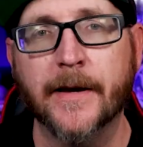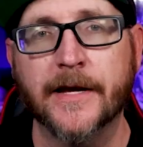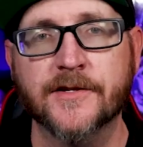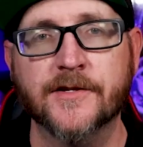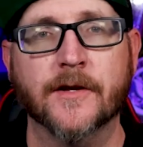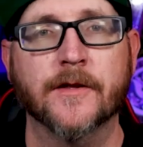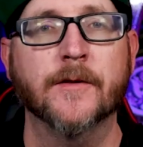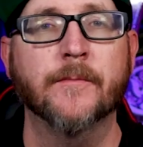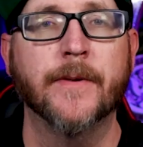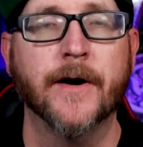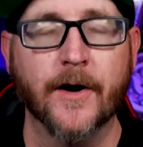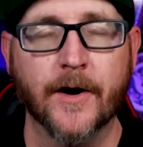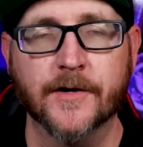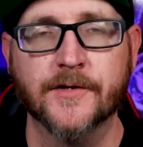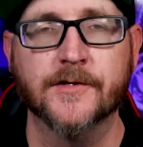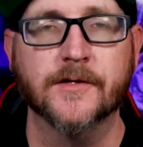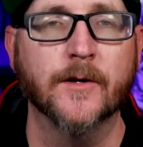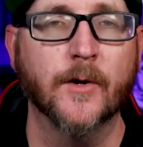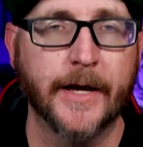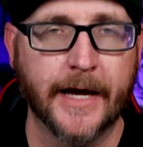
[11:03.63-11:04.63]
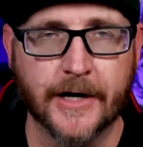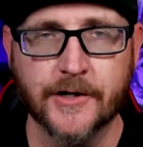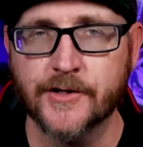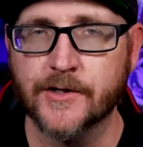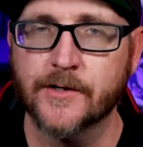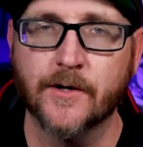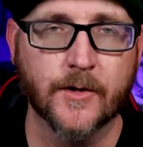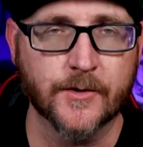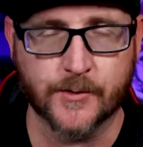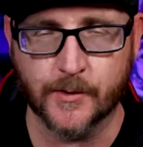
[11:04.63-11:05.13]
based on the barracks and
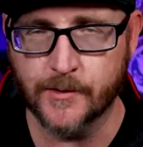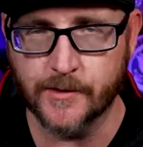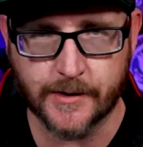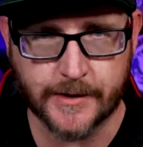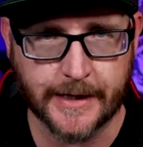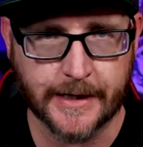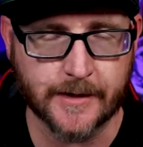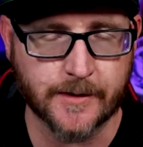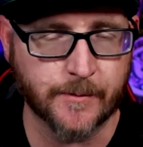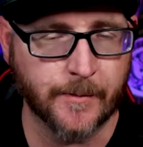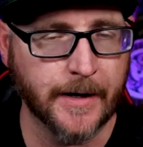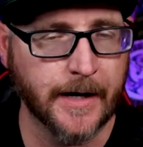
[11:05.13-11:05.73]
location, all sorts of things.